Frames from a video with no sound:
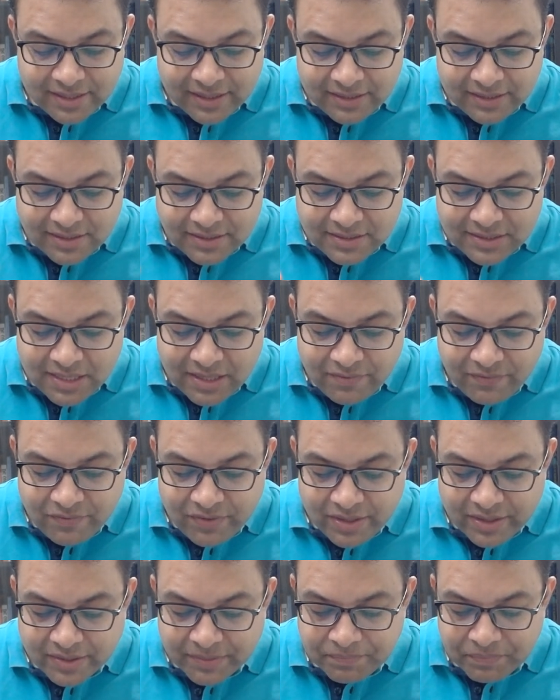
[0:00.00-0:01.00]
In the same
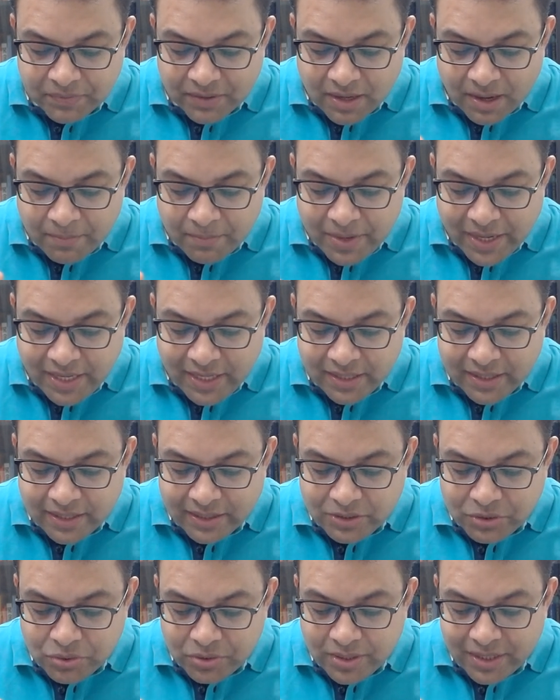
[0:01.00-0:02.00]
way, a
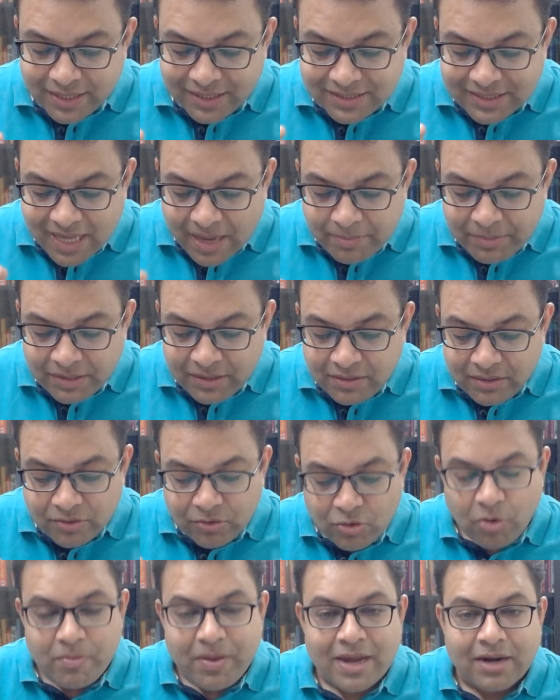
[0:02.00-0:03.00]
mendicant should examine the
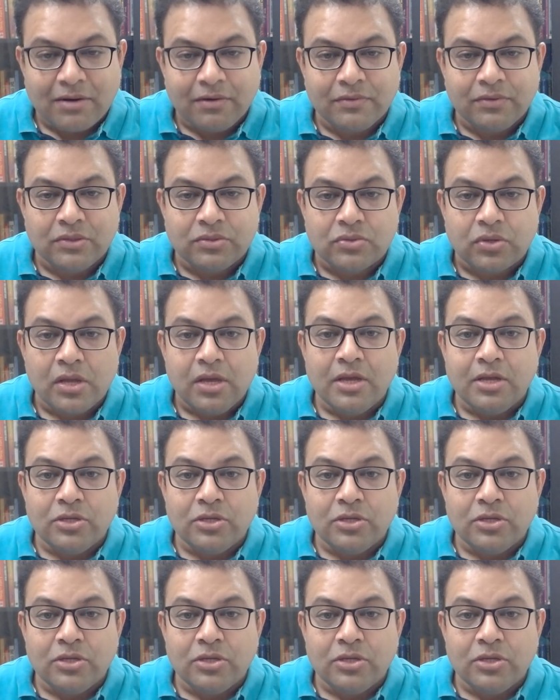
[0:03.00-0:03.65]
drawback of those.